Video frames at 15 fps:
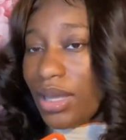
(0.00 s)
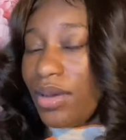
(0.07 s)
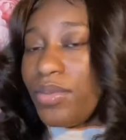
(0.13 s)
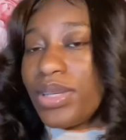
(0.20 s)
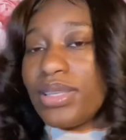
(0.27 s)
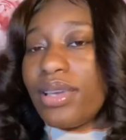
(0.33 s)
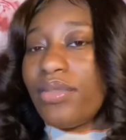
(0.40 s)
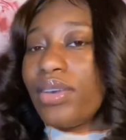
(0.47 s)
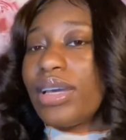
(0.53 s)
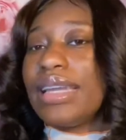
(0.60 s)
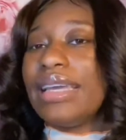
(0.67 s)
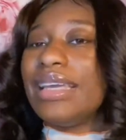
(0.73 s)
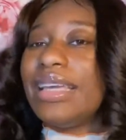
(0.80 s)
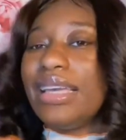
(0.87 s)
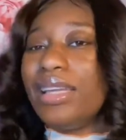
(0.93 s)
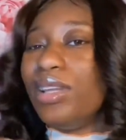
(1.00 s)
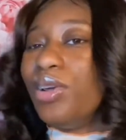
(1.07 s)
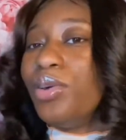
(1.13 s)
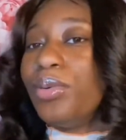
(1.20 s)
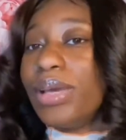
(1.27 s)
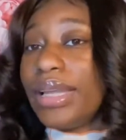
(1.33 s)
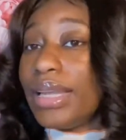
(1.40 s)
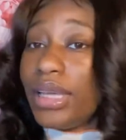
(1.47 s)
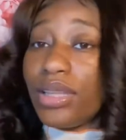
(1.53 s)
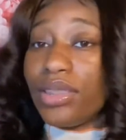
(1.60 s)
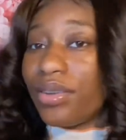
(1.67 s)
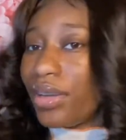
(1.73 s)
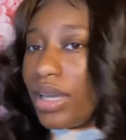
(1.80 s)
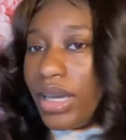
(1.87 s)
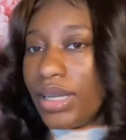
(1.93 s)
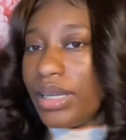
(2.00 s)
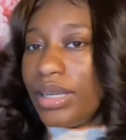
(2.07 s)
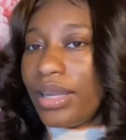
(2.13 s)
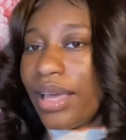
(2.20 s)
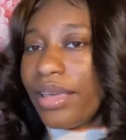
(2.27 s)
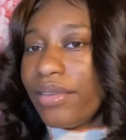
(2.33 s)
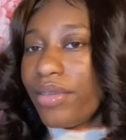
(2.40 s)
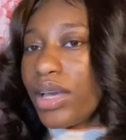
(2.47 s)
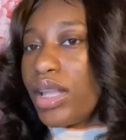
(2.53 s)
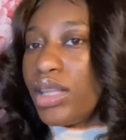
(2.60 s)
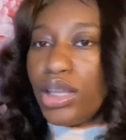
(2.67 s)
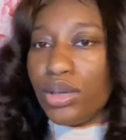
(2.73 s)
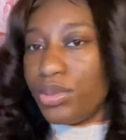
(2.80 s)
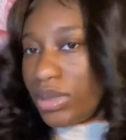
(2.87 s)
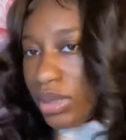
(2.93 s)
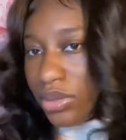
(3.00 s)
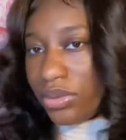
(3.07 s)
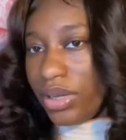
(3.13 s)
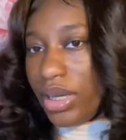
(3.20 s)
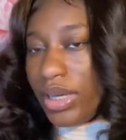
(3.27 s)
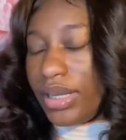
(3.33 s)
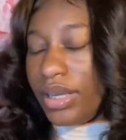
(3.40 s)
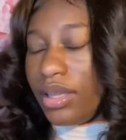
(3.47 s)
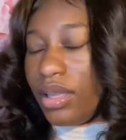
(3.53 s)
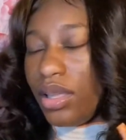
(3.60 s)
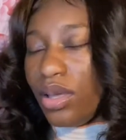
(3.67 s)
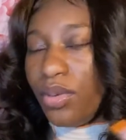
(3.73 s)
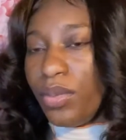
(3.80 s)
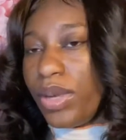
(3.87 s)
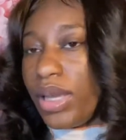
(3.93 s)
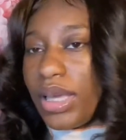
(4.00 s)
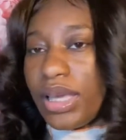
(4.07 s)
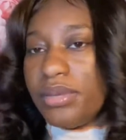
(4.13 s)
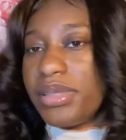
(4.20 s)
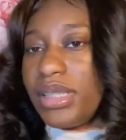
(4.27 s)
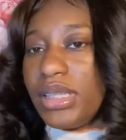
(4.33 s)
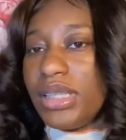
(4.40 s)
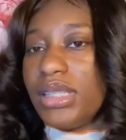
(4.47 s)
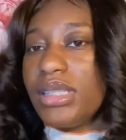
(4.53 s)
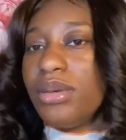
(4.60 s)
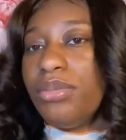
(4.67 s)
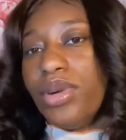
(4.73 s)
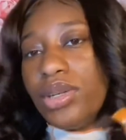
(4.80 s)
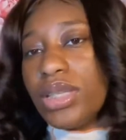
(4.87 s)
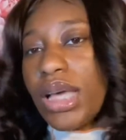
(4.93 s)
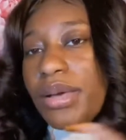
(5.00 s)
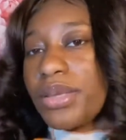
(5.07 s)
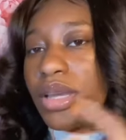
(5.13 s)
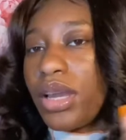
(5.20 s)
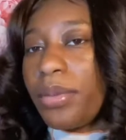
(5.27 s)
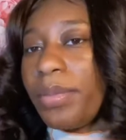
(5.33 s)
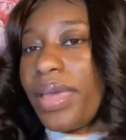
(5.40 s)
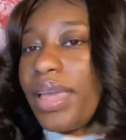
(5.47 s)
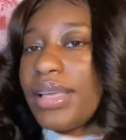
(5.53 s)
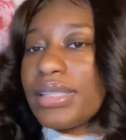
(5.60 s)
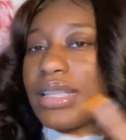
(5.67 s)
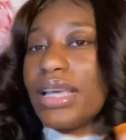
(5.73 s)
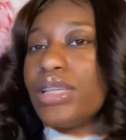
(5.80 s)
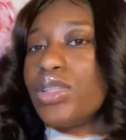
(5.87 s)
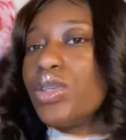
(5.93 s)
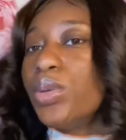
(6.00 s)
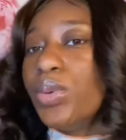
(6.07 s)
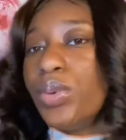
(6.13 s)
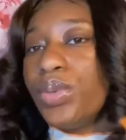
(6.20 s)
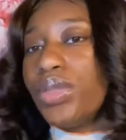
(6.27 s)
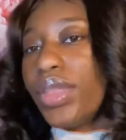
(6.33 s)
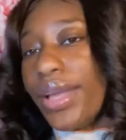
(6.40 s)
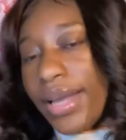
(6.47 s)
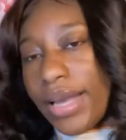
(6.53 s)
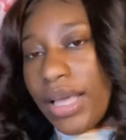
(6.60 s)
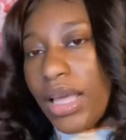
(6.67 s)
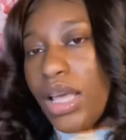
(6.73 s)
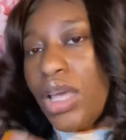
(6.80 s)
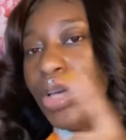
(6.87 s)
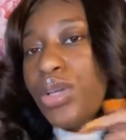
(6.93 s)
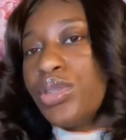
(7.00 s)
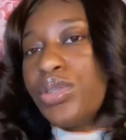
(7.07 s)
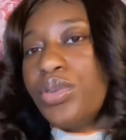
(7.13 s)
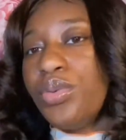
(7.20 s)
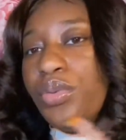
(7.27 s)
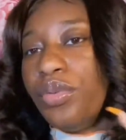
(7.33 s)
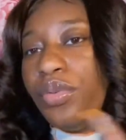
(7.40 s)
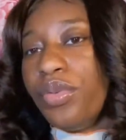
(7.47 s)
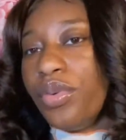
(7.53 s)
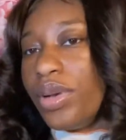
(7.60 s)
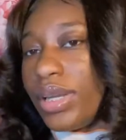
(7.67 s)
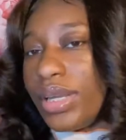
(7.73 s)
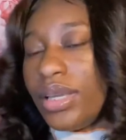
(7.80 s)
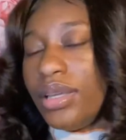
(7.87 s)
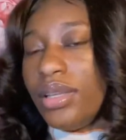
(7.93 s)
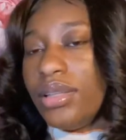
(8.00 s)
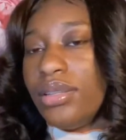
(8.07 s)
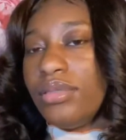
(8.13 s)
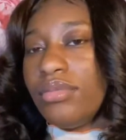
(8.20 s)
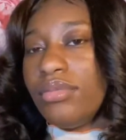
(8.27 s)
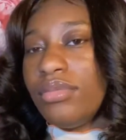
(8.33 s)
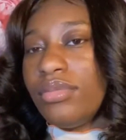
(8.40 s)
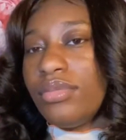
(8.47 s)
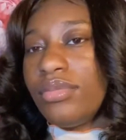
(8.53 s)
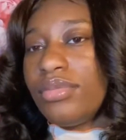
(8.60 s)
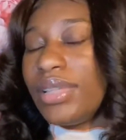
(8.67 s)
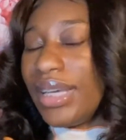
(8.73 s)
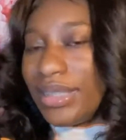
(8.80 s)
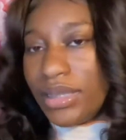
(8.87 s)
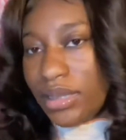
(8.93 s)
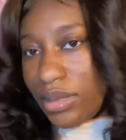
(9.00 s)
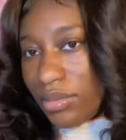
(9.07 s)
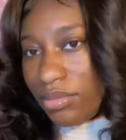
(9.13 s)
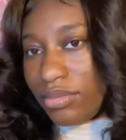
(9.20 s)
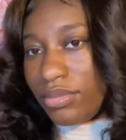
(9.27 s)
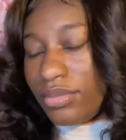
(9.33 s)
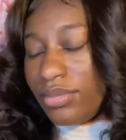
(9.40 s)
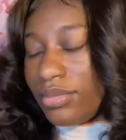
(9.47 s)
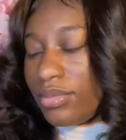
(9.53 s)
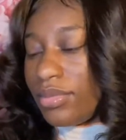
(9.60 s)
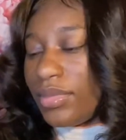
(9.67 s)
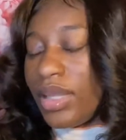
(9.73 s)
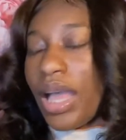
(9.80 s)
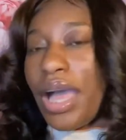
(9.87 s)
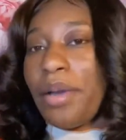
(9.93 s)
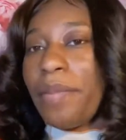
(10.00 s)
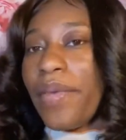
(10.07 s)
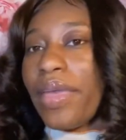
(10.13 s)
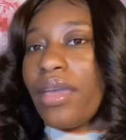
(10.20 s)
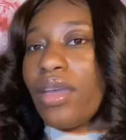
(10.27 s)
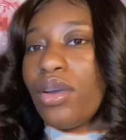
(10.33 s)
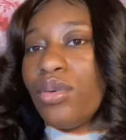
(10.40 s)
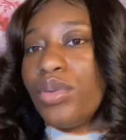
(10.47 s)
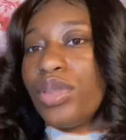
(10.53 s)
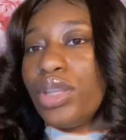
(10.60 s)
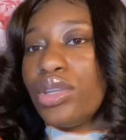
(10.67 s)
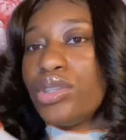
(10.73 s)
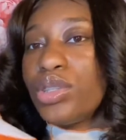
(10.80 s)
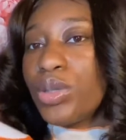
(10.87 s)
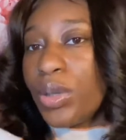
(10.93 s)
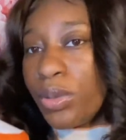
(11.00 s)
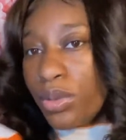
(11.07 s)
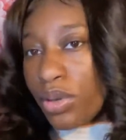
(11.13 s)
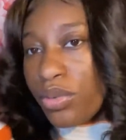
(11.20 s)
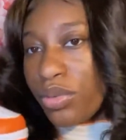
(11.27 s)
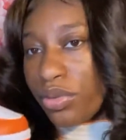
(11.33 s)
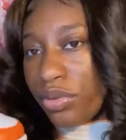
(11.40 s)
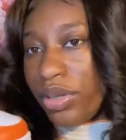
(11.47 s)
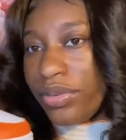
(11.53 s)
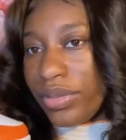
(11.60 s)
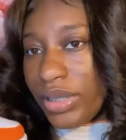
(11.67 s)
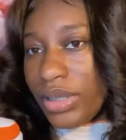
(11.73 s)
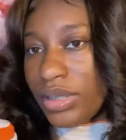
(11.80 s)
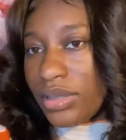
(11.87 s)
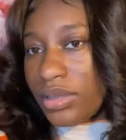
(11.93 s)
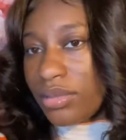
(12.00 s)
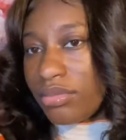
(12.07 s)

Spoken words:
I wasn't even gonna get nowhere near $300, not even close to $300 when it came to these. The most I was gonna pay is like $230, $240. That's it. I paid only $203 for these.